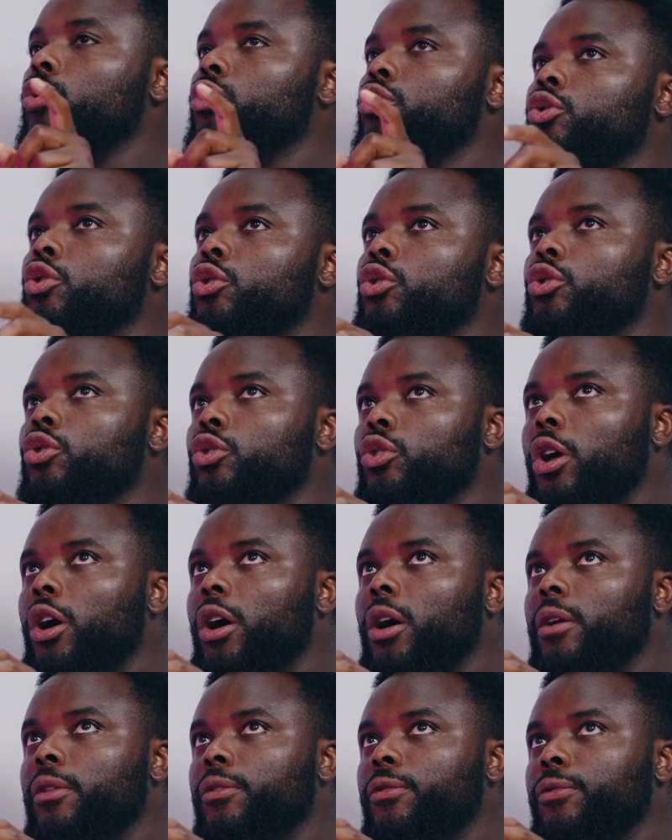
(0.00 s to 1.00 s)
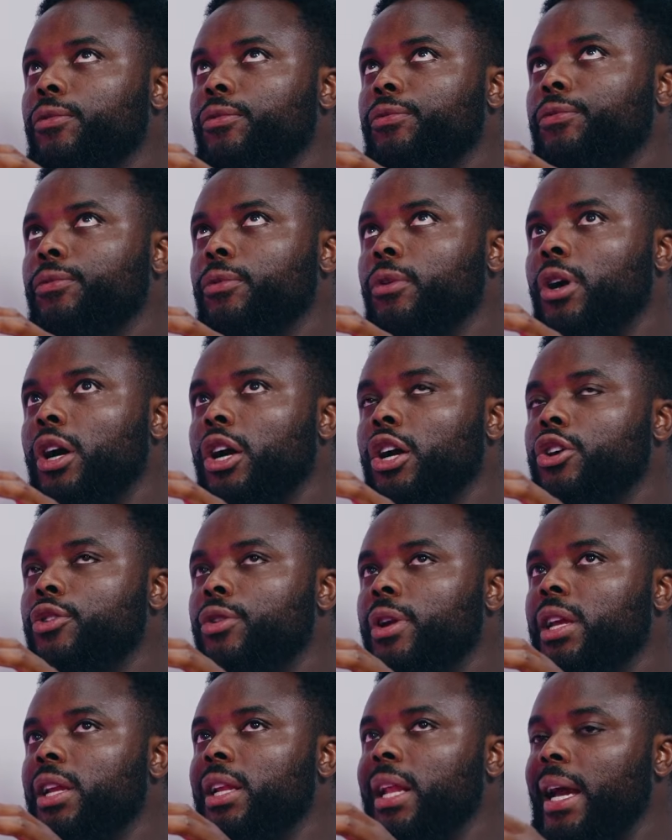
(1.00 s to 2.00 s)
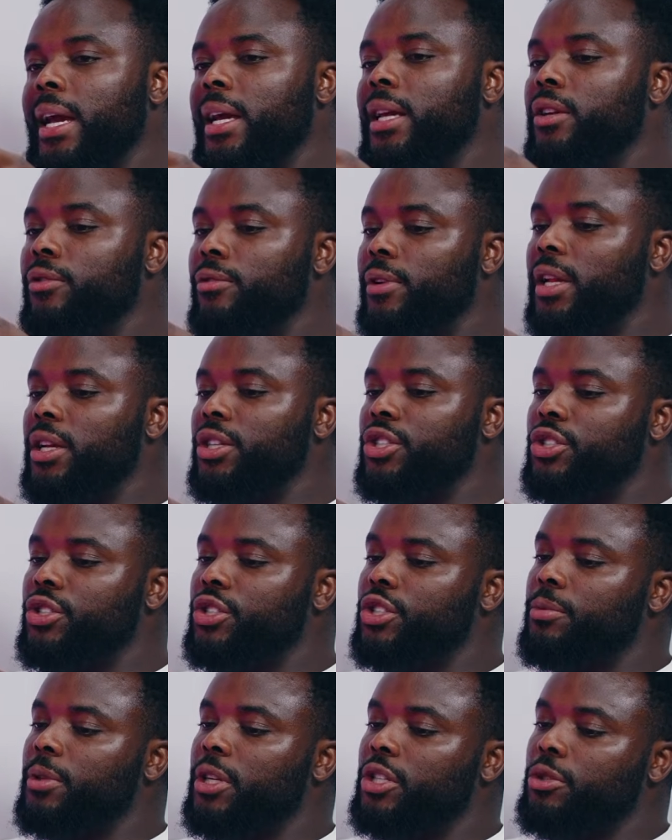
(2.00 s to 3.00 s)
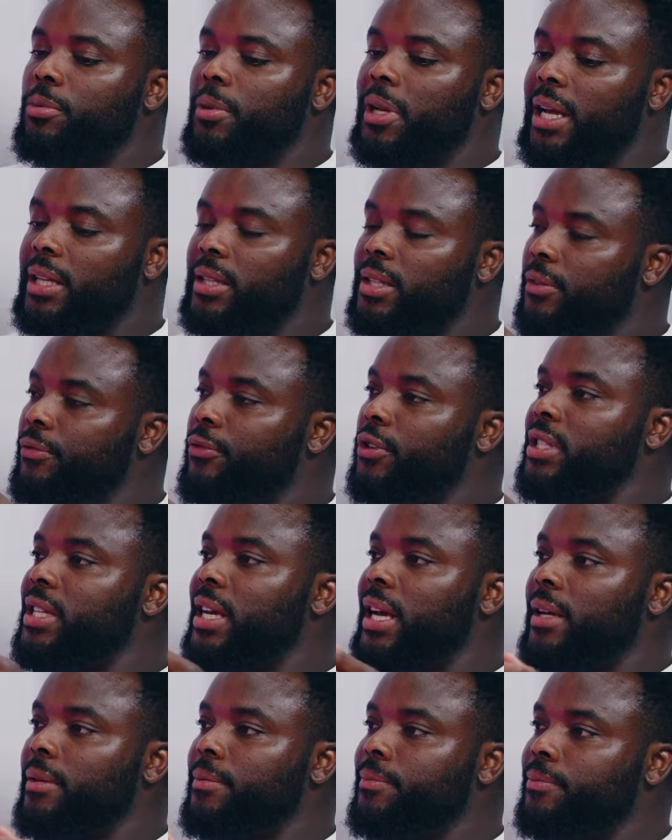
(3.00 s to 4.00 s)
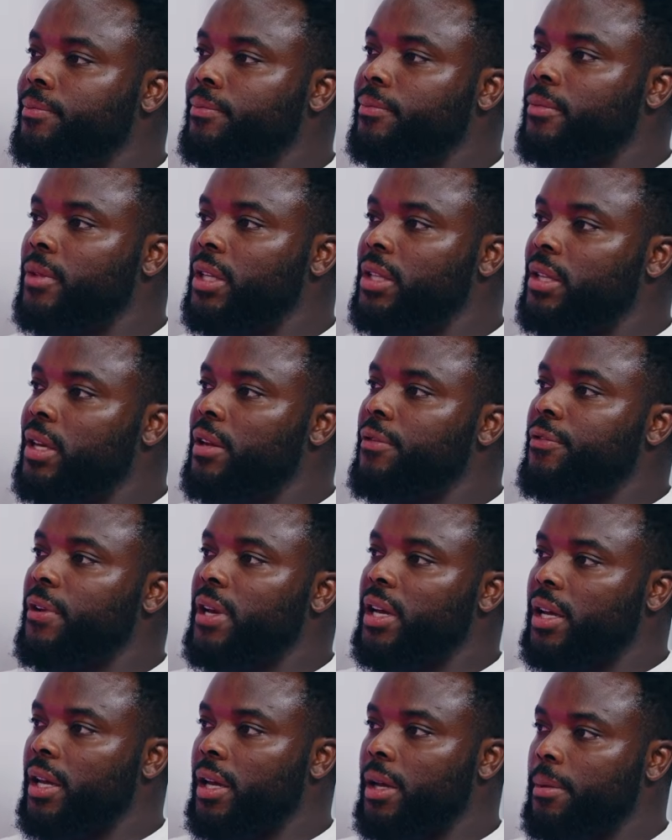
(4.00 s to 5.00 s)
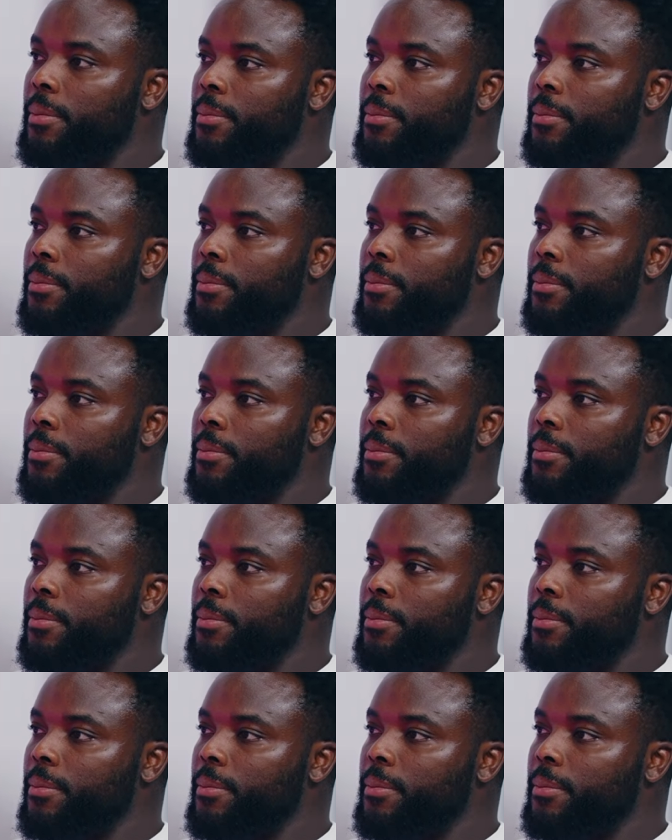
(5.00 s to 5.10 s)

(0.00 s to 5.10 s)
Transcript: Do you lot agree, like, in a relationship there should be like tit for tat? Is it a fair game?